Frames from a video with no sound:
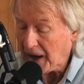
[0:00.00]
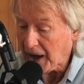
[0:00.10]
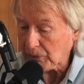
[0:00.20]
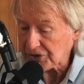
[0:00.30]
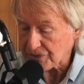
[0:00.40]

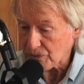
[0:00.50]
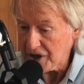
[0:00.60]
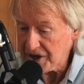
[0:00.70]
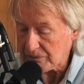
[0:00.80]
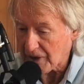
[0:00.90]
I wasn't
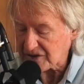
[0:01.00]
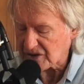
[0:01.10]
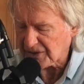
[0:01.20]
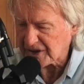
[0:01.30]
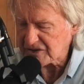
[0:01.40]
reading much
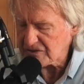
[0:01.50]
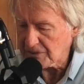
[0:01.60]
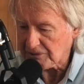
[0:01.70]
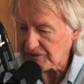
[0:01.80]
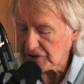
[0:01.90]
on this
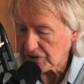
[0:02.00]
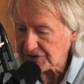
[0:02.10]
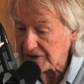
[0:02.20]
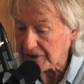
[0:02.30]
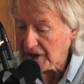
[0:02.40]
trip, of
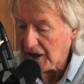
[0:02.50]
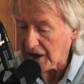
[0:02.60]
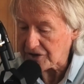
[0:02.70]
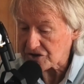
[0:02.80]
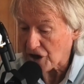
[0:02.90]
course, and
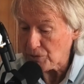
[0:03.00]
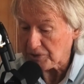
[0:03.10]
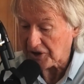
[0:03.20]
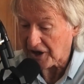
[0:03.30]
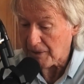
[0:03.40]
I just
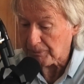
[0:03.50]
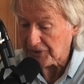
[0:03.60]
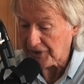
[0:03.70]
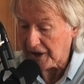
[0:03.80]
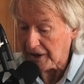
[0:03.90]
opened it up,
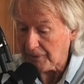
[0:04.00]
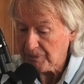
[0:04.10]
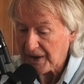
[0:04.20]
and there